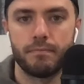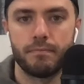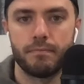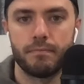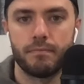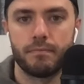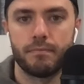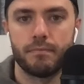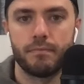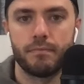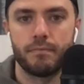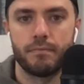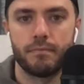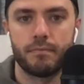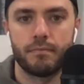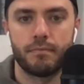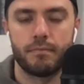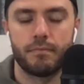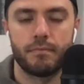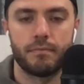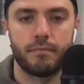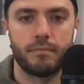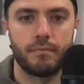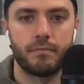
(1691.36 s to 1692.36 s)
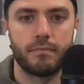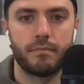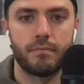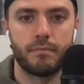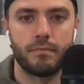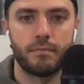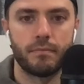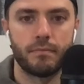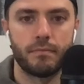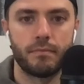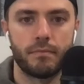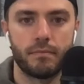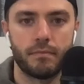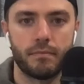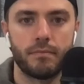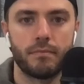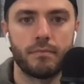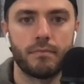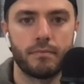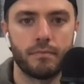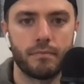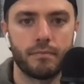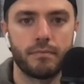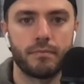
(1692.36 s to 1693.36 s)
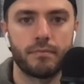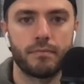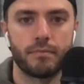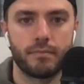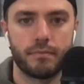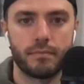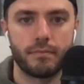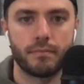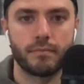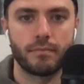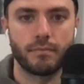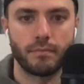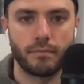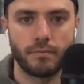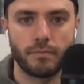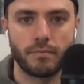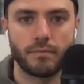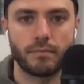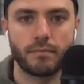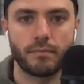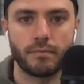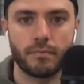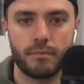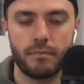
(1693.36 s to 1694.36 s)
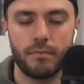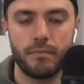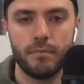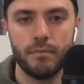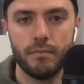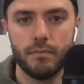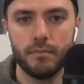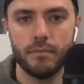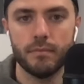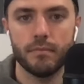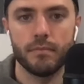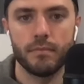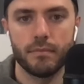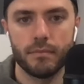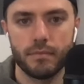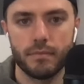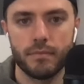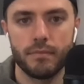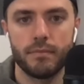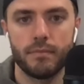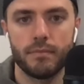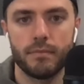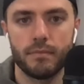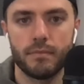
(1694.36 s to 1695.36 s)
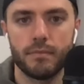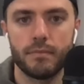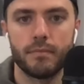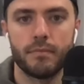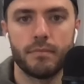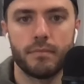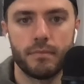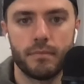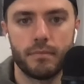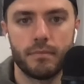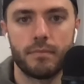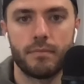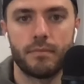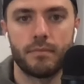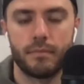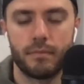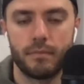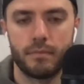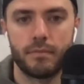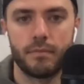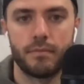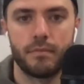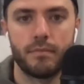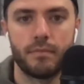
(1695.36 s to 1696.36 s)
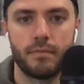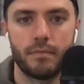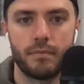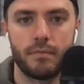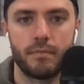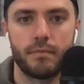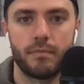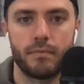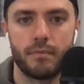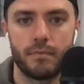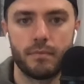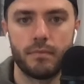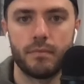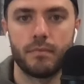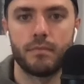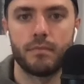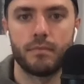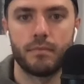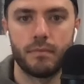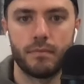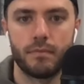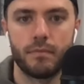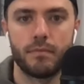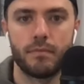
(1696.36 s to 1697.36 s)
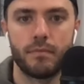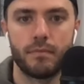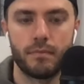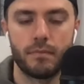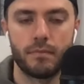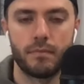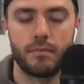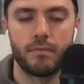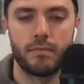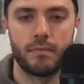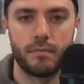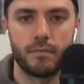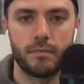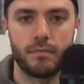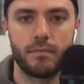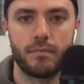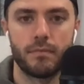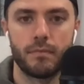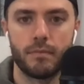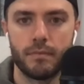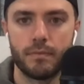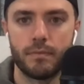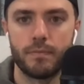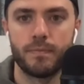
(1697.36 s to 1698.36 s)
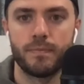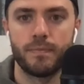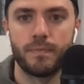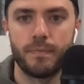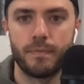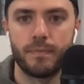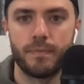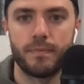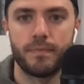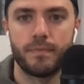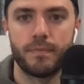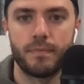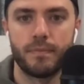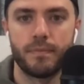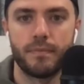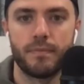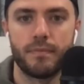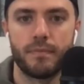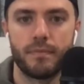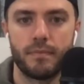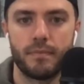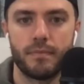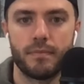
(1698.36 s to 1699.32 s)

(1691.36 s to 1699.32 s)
(not speaking)